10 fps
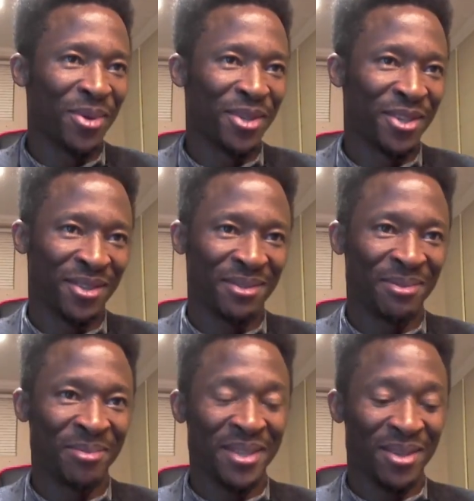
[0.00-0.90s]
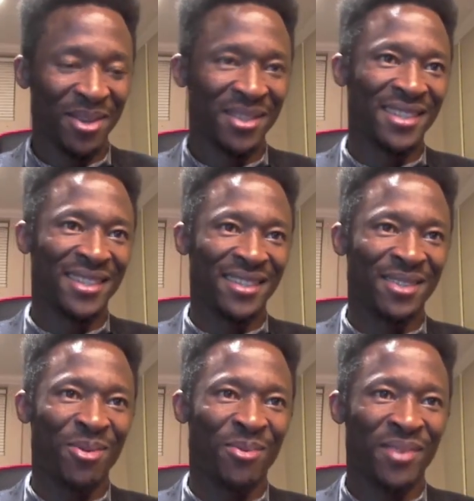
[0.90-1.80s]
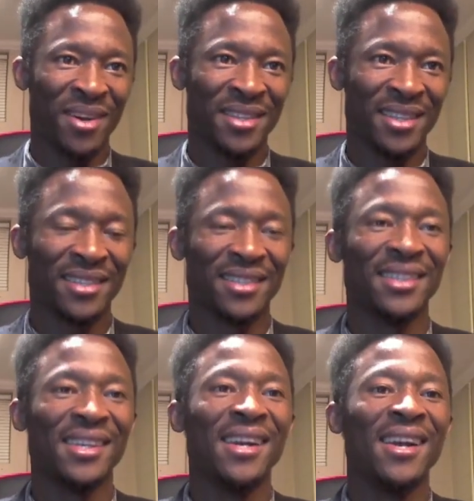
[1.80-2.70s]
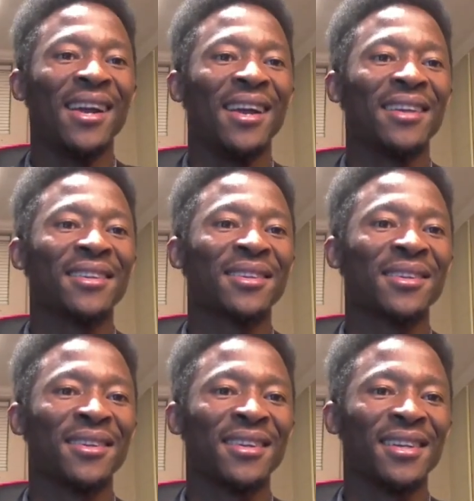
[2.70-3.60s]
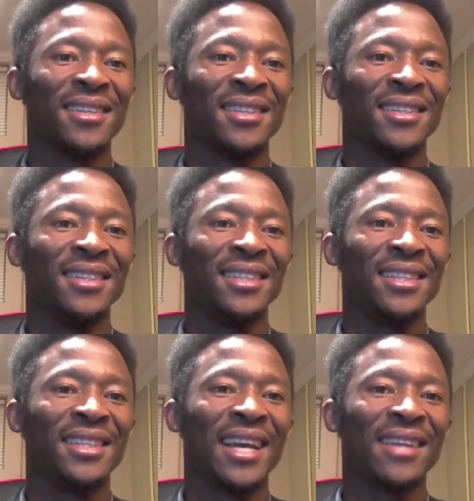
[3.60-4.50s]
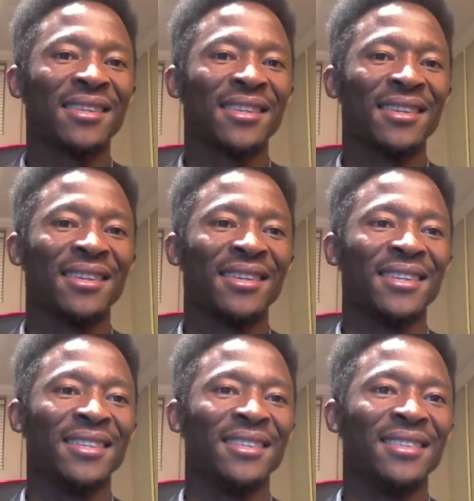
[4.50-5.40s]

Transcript: you to be lost in this whole process. So here's the,